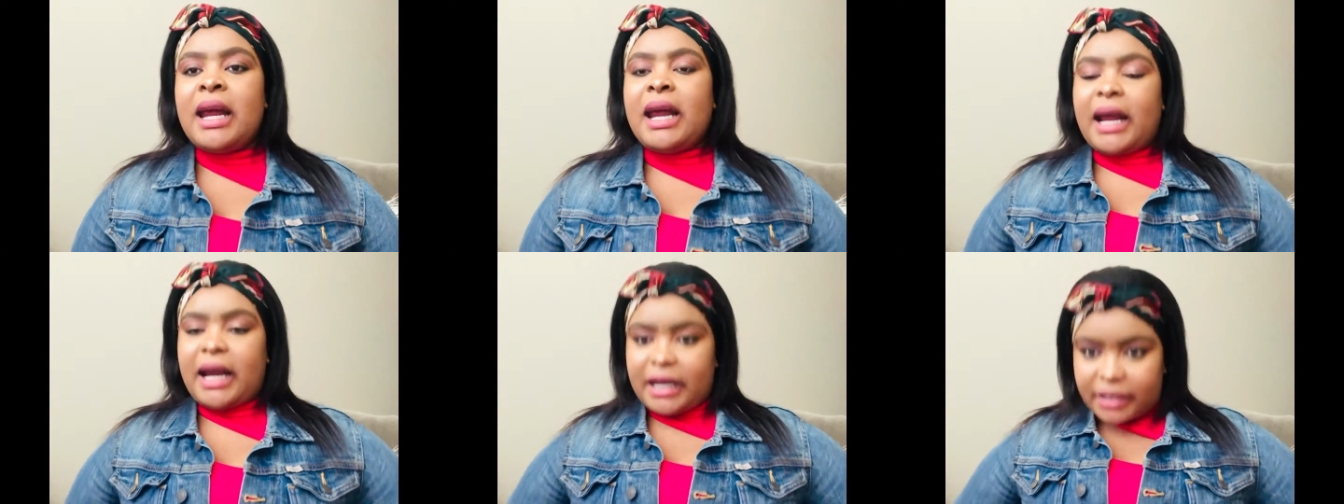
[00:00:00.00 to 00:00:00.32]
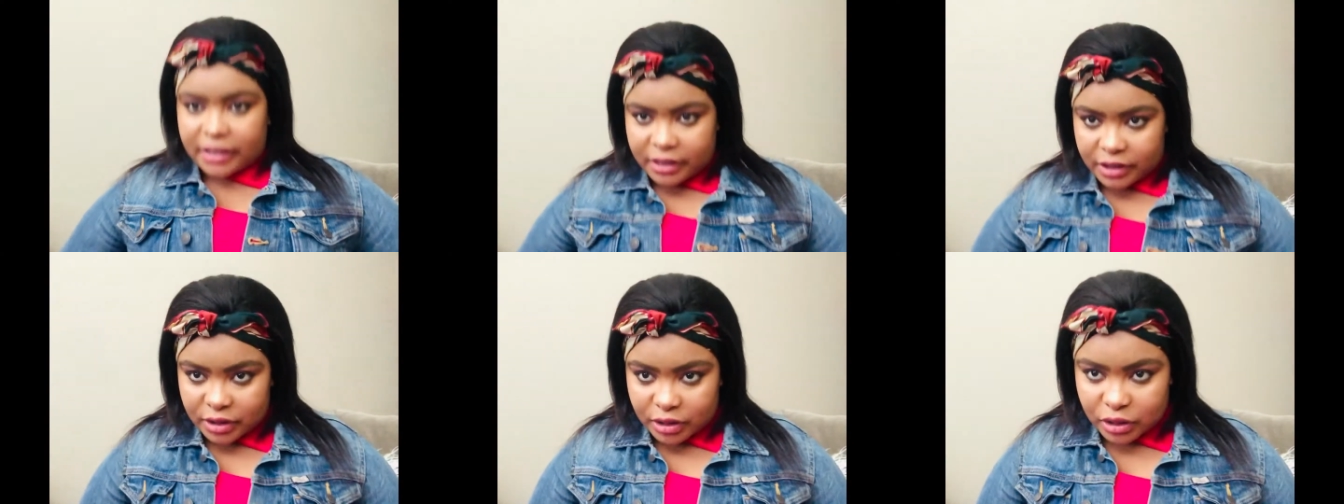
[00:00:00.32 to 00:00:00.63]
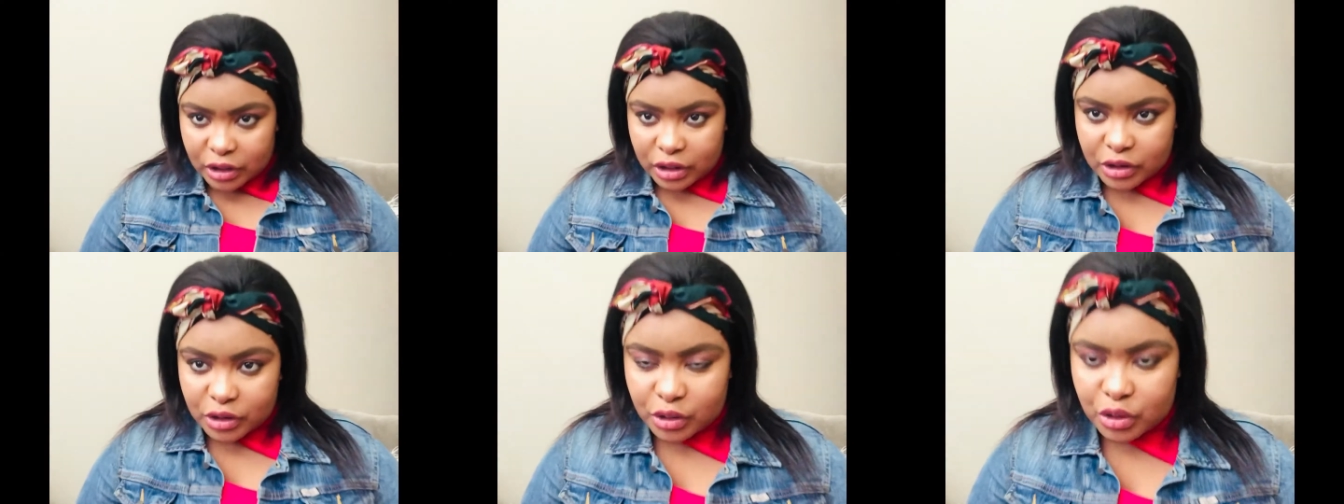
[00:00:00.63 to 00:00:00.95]

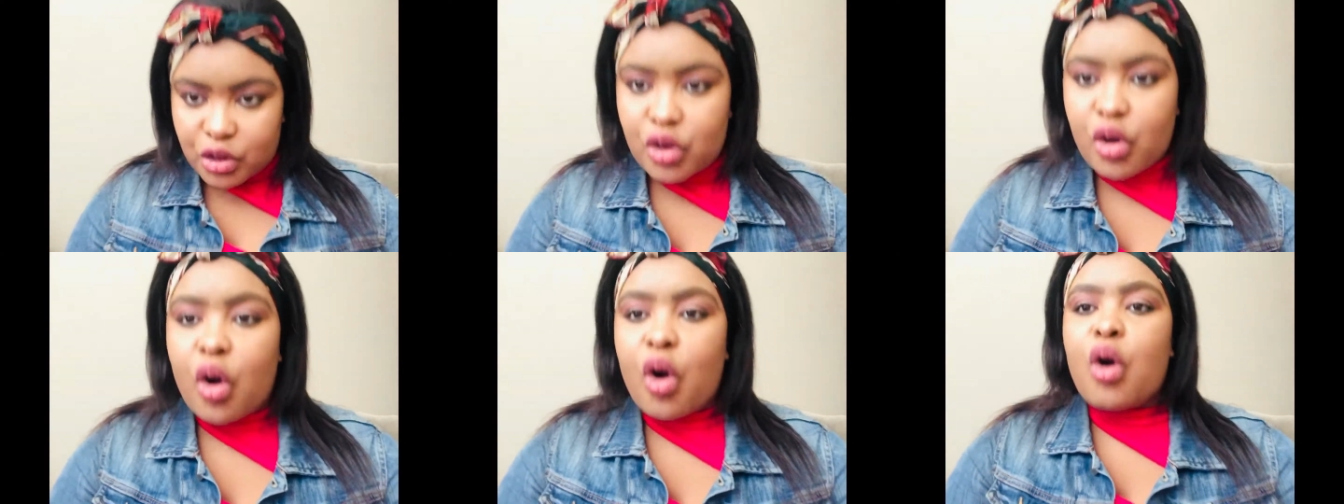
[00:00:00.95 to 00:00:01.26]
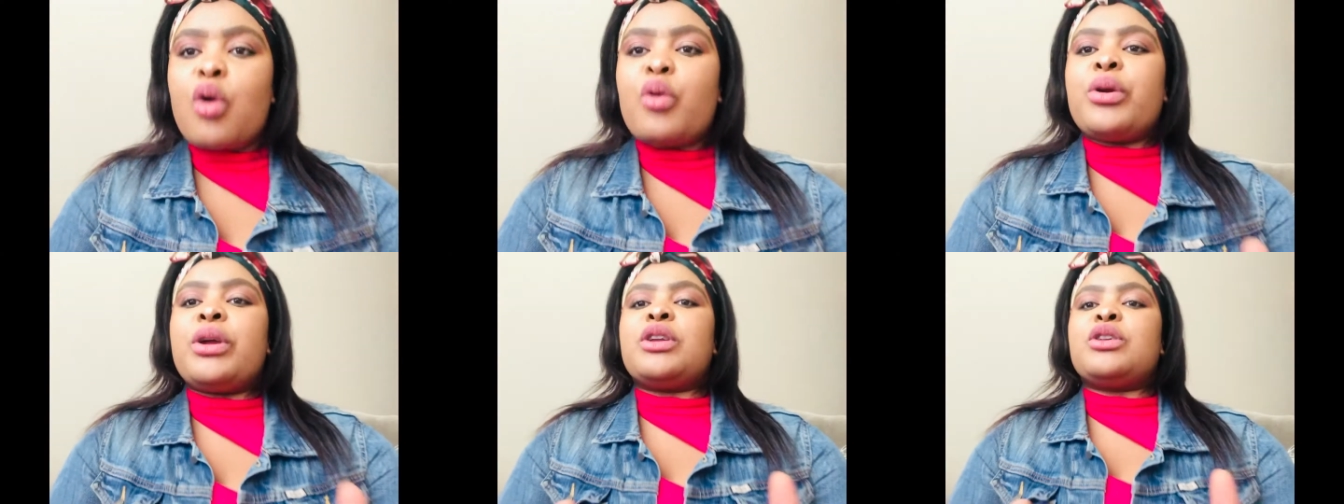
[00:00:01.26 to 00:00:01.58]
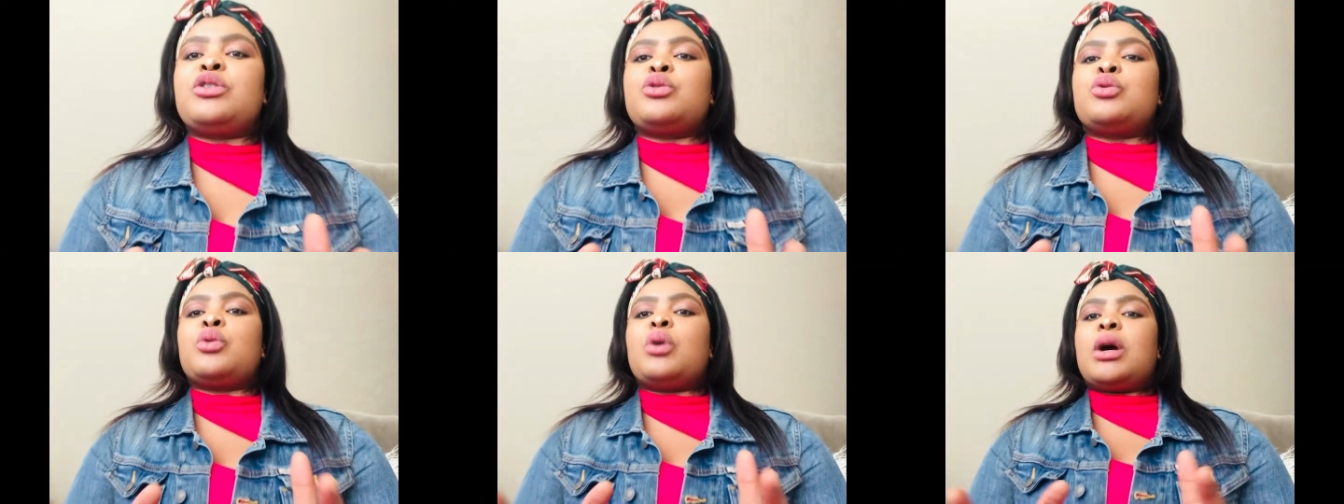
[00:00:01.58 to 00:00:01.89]
it's
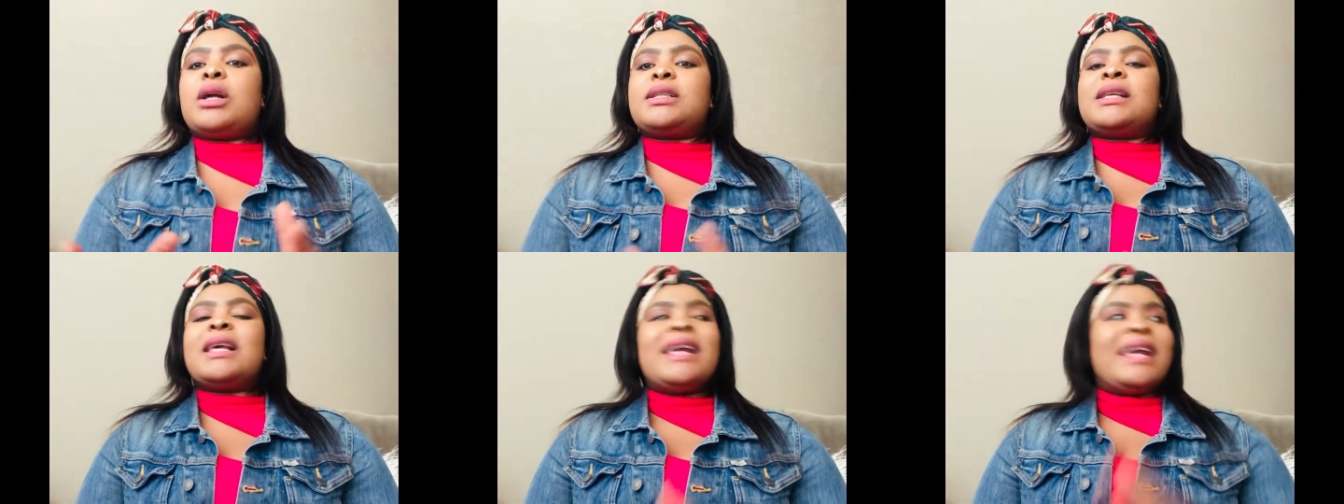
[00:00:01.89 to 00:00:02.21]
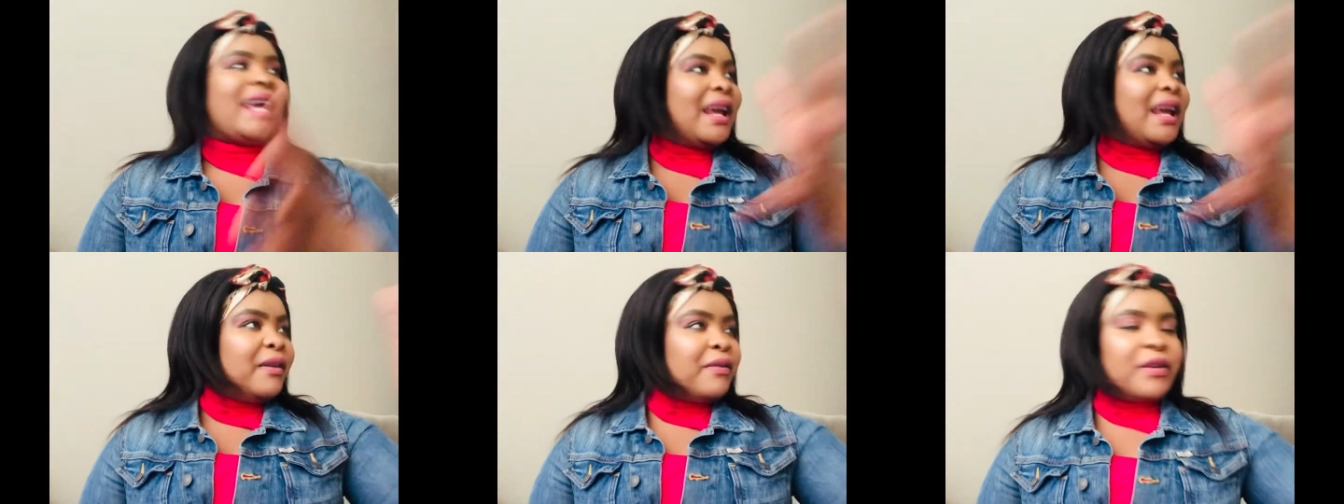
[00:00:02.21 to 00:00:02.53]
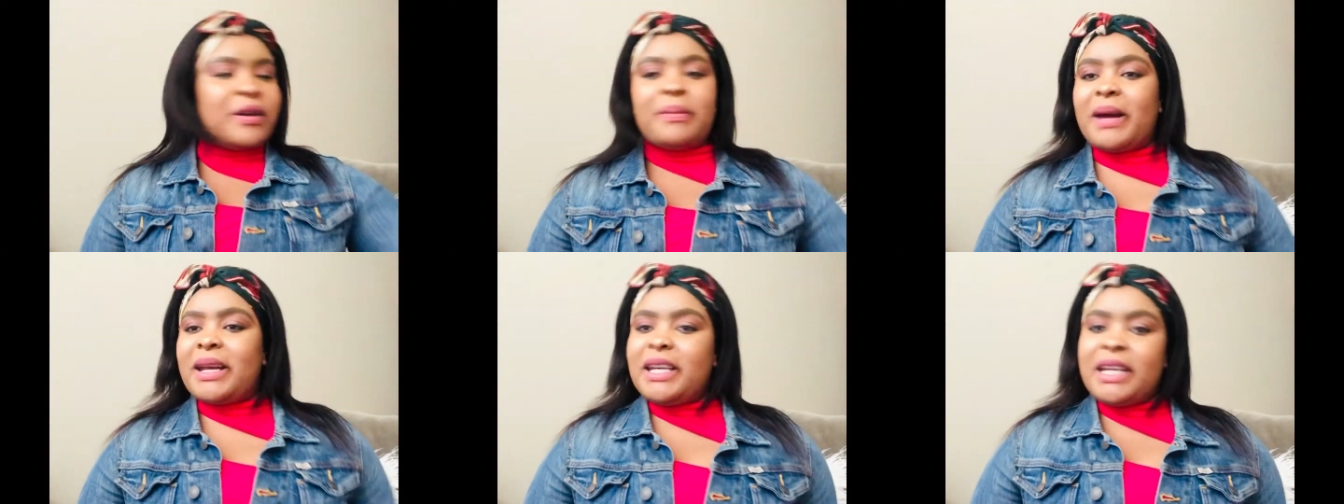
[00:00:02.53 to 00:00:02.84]
drawing towards
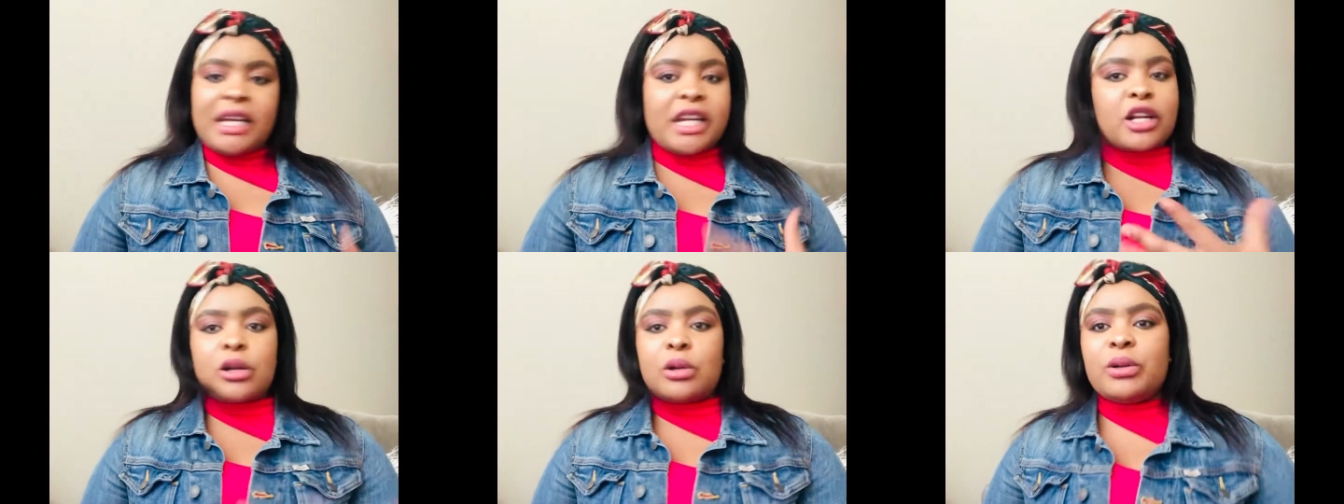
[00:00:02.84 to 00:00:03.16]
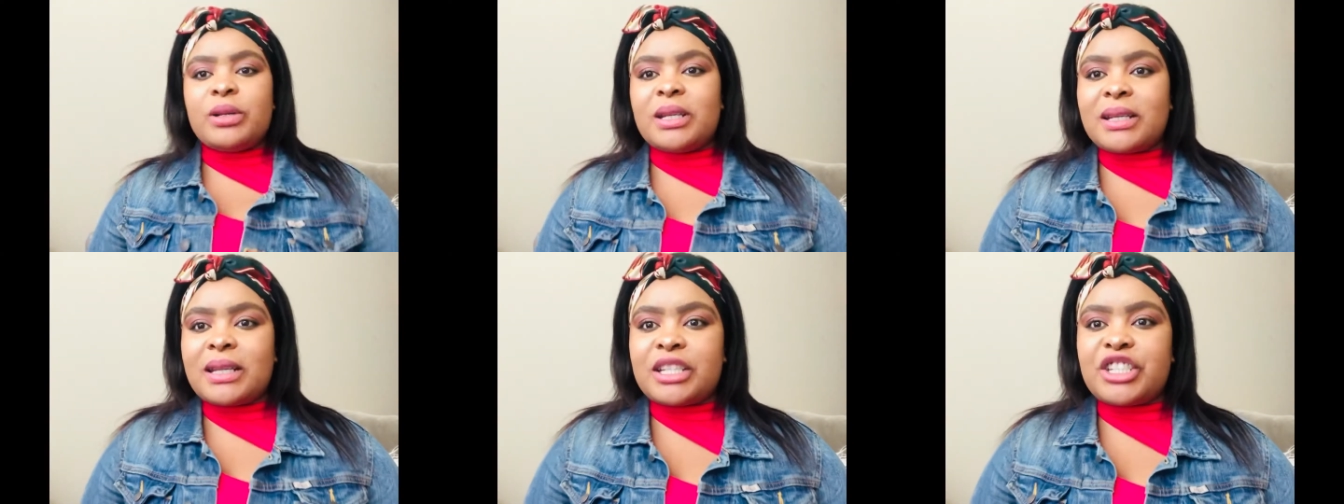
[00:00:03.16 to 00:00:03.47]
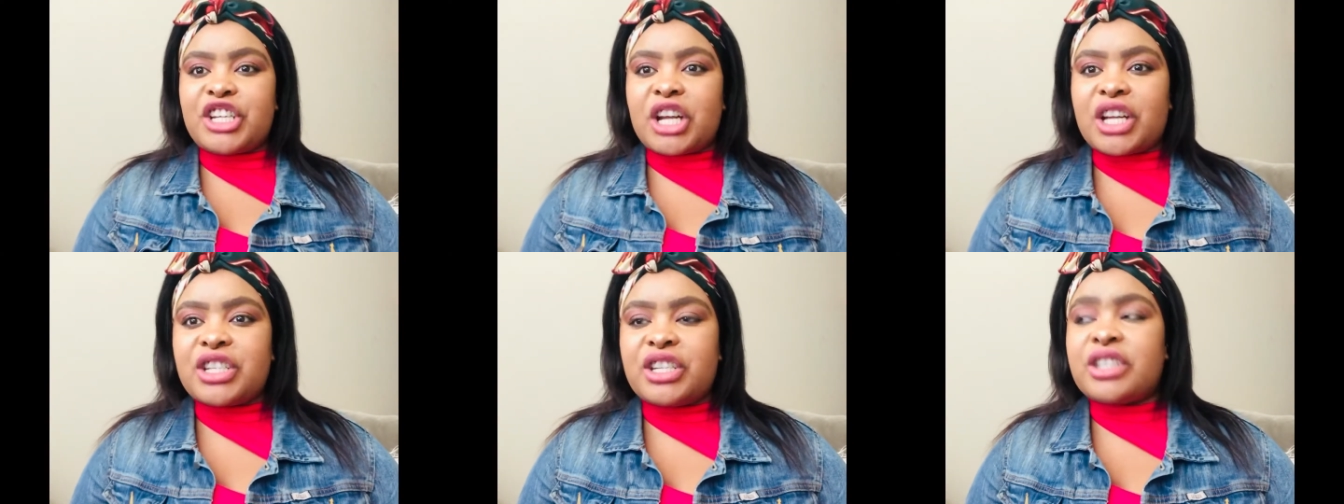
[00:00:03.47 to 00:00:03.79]
everybody, including the
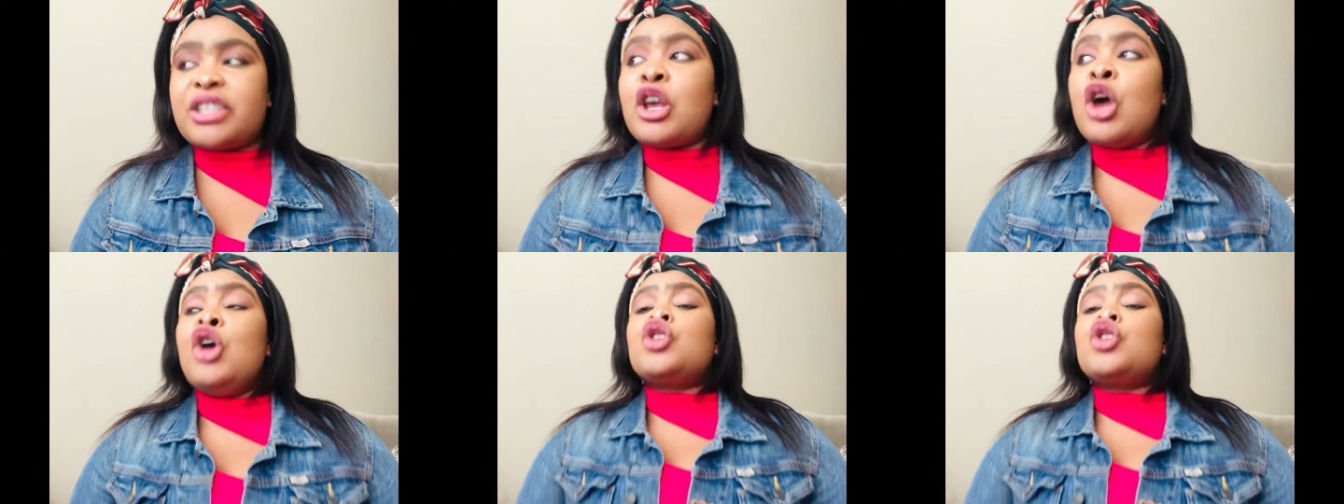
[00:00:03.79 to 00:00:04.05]
judges.